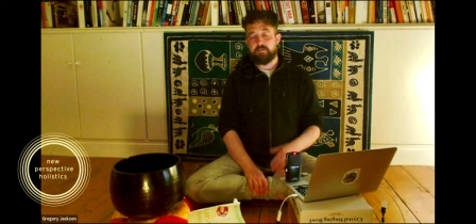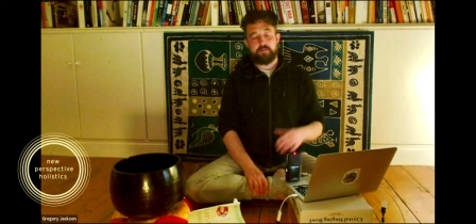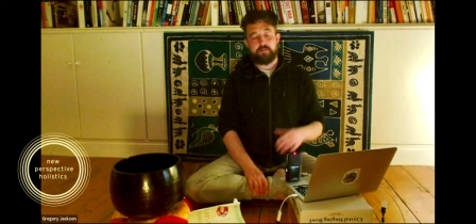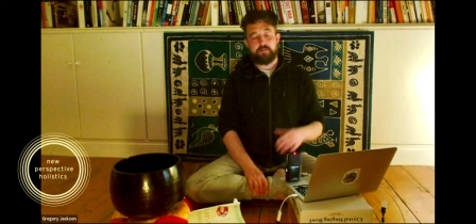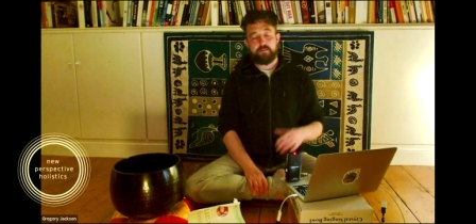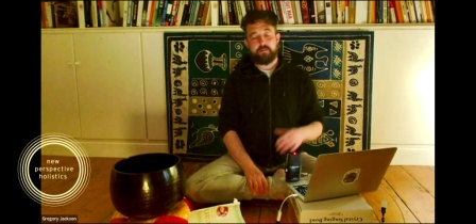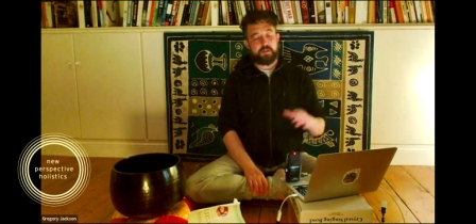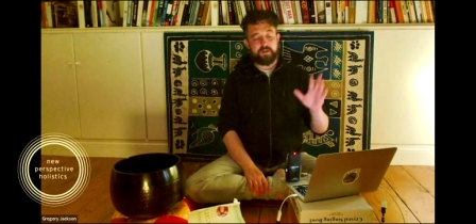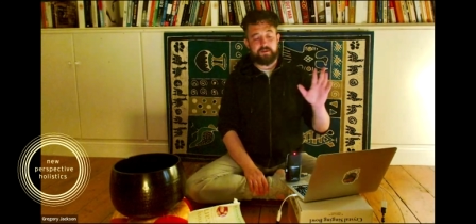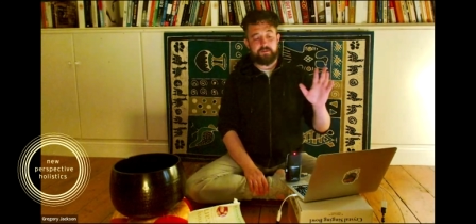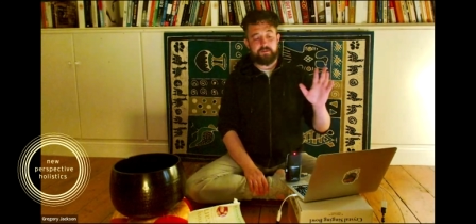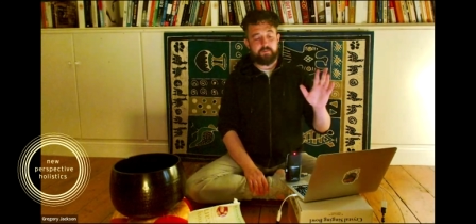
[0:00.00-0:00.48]

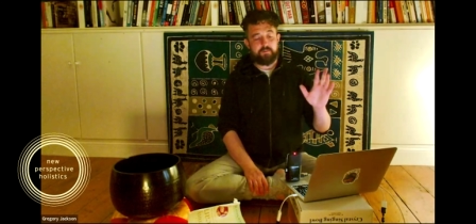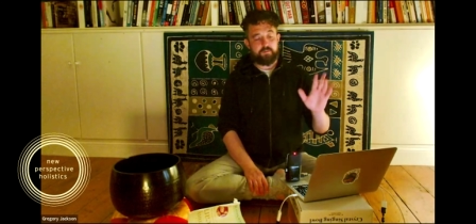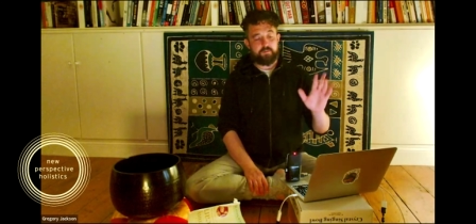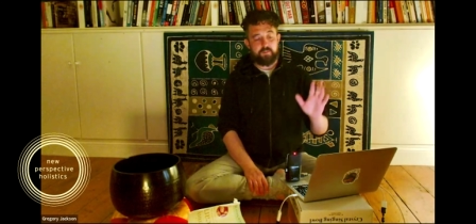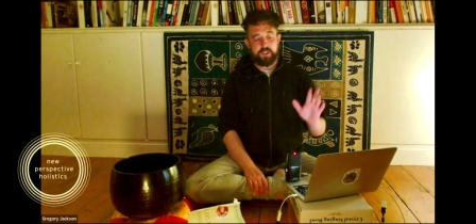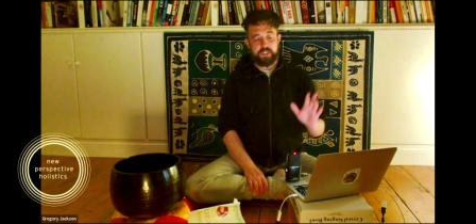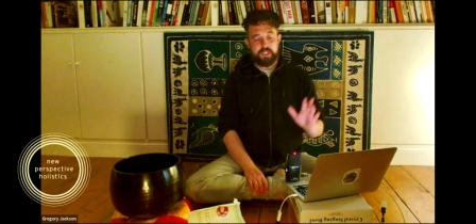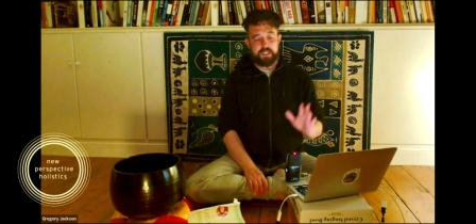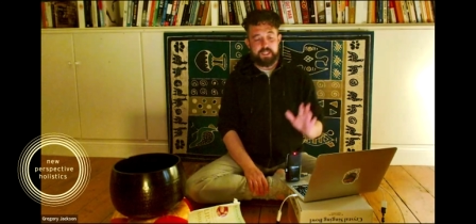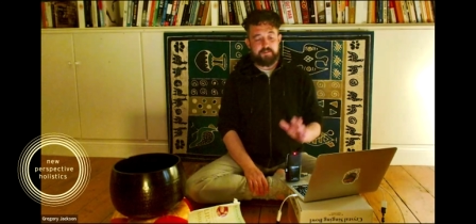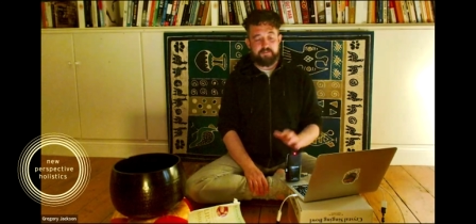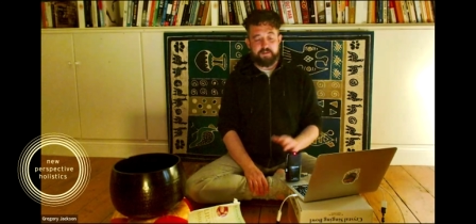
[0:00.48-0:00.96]
You can
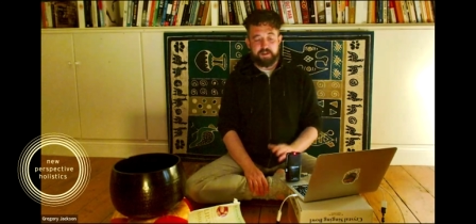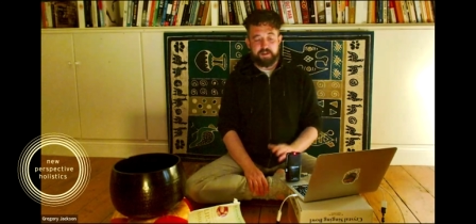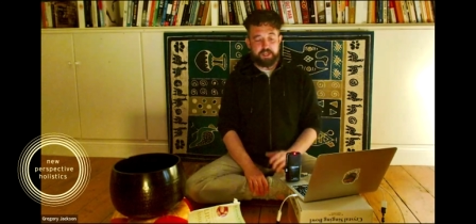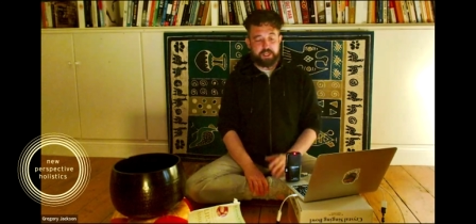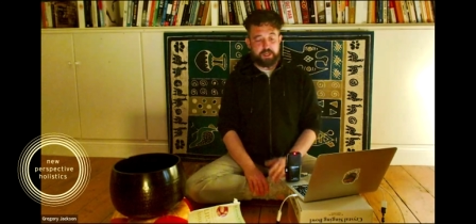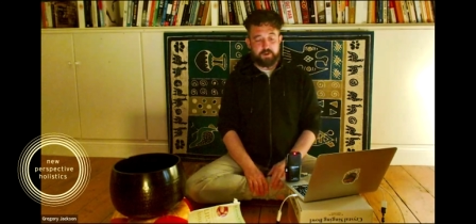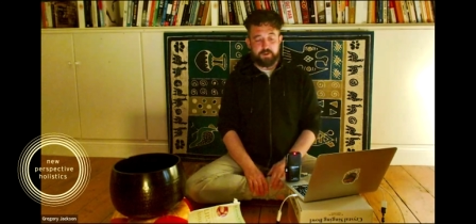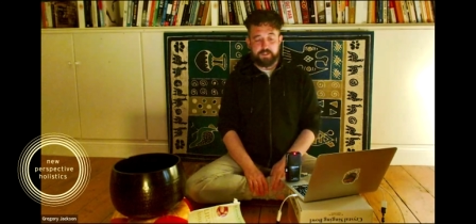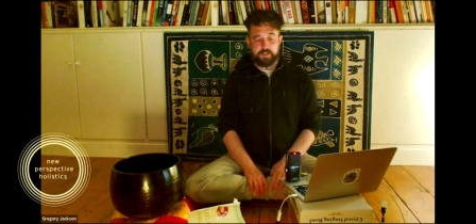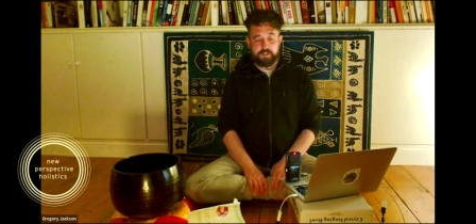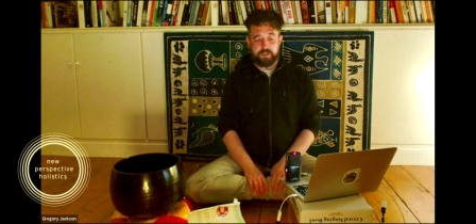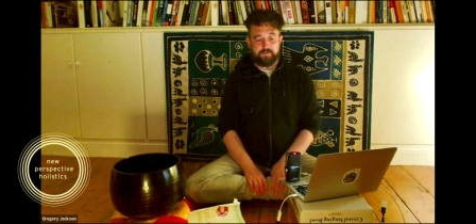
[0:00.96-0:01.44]
see
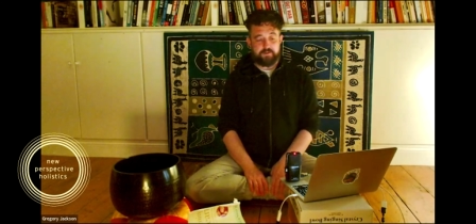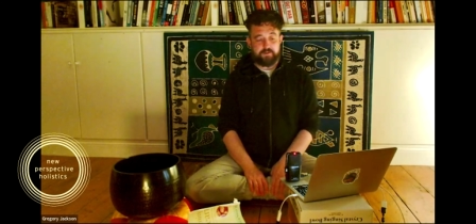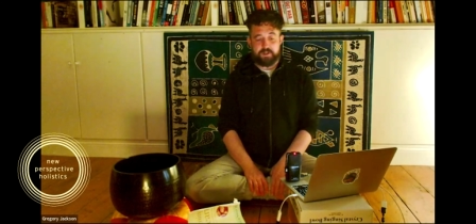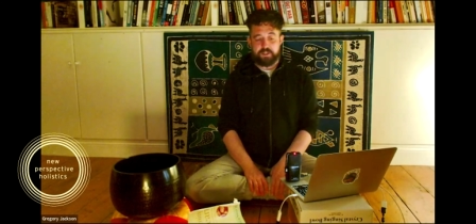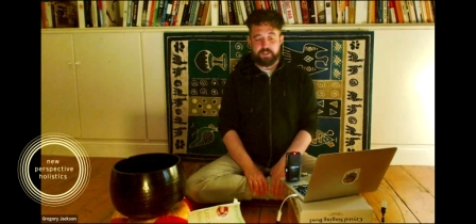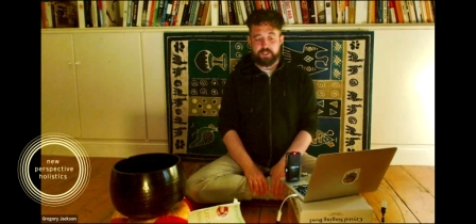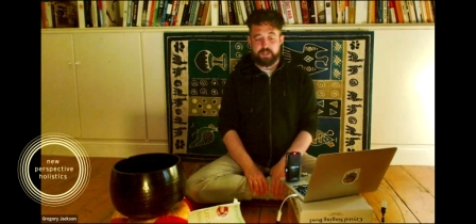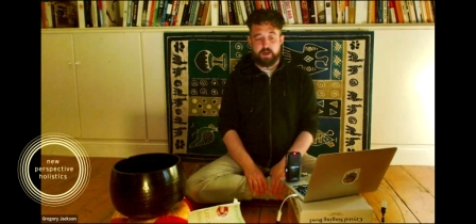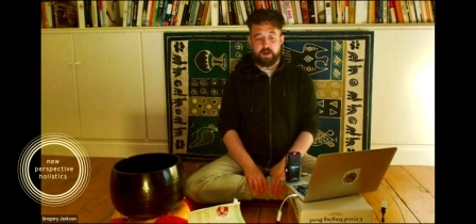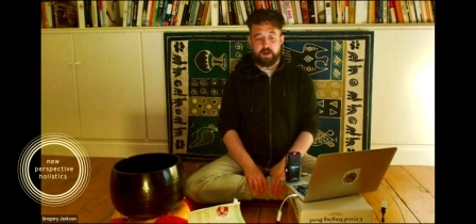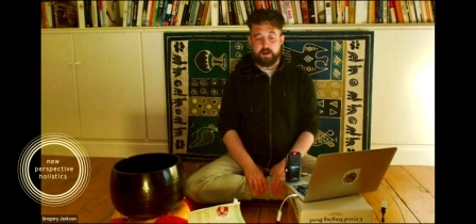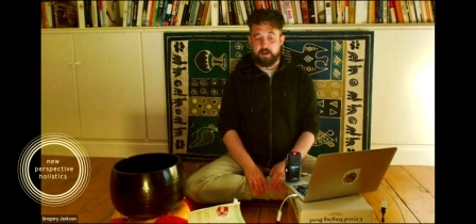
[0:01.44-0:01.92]
videos of her
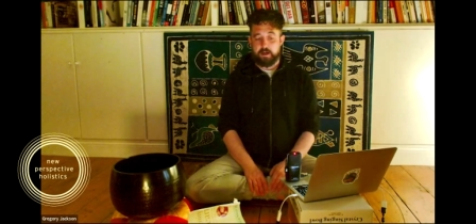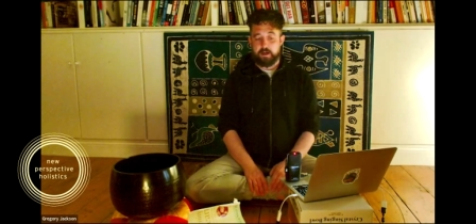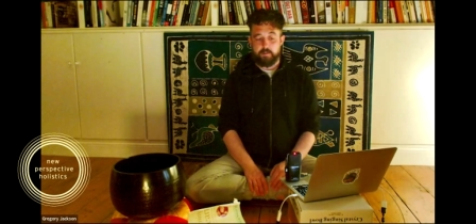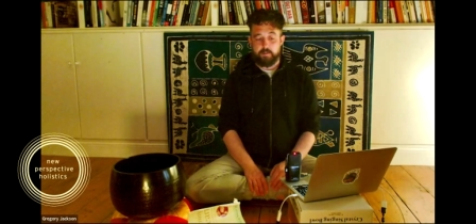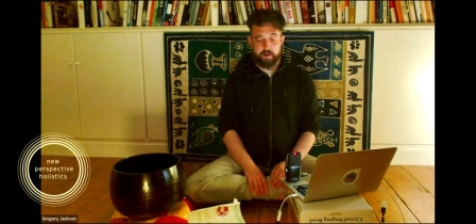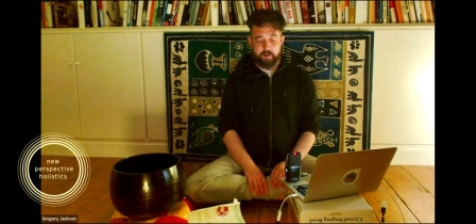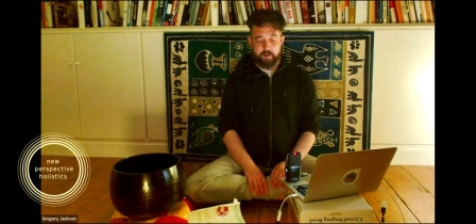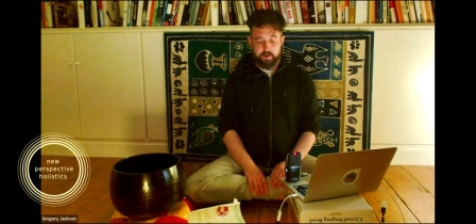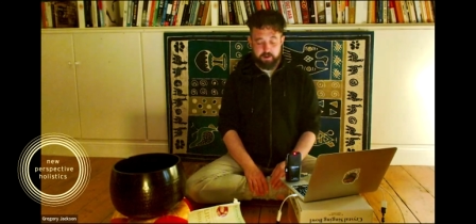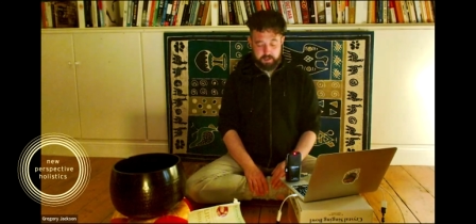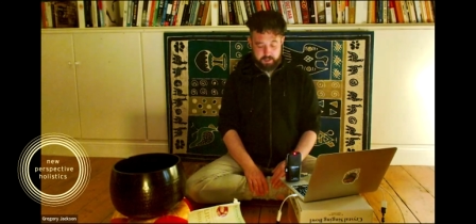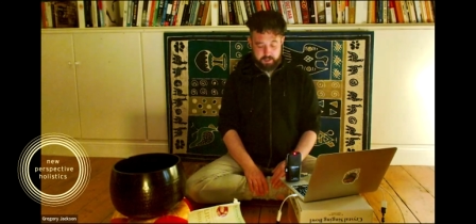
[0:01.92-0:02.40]
talking
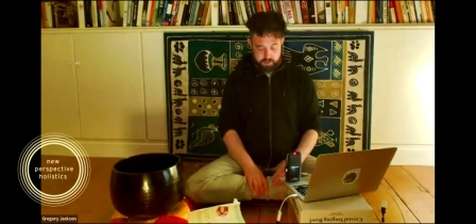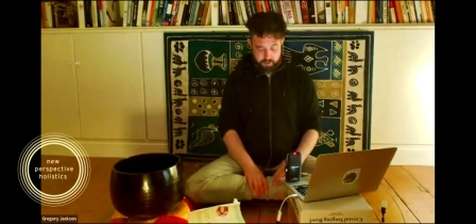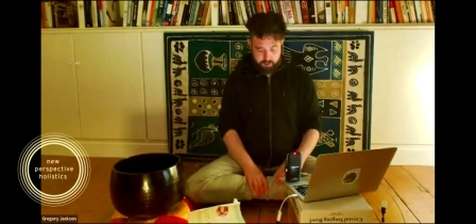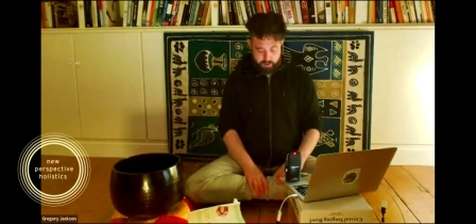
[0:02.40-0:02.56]
about it